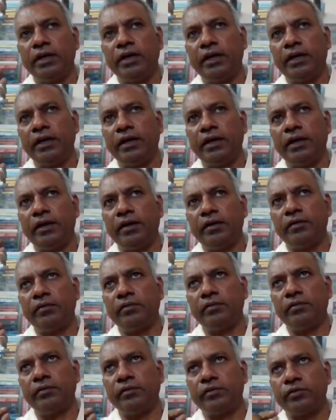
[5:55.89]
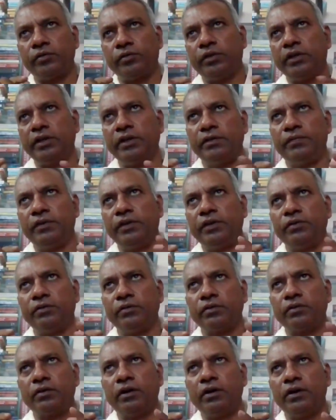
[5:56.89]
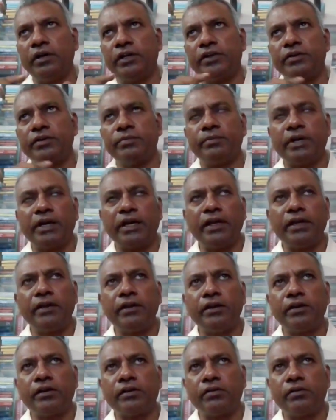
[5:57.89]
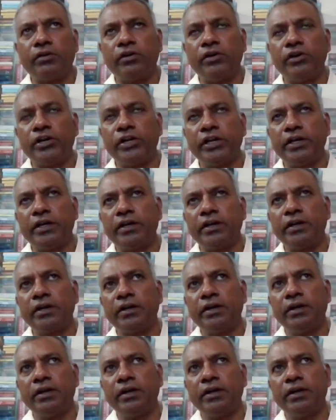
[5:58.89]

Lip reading: Today we don't call it a minor order.